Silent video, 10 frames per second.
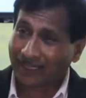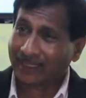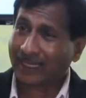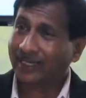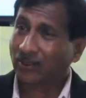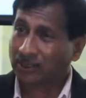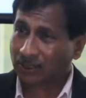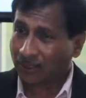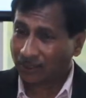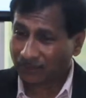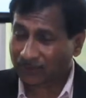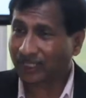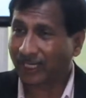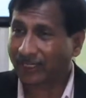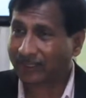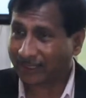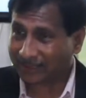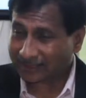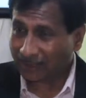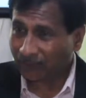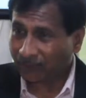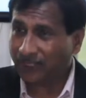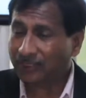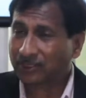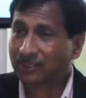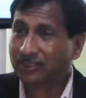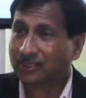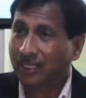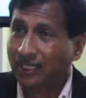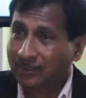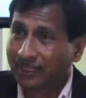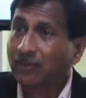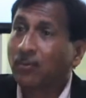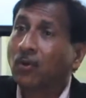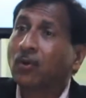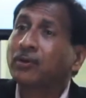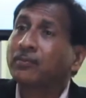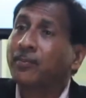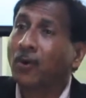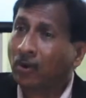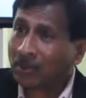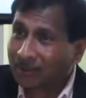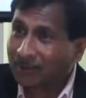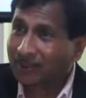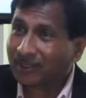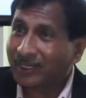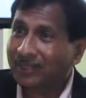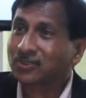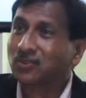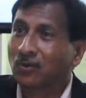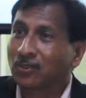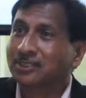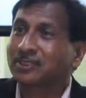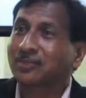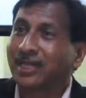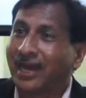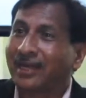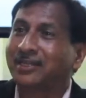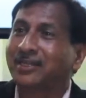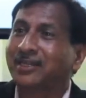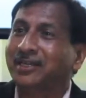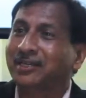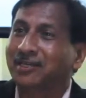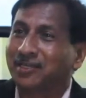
I think I also heard you saying there are some features that are more important in this whole similarity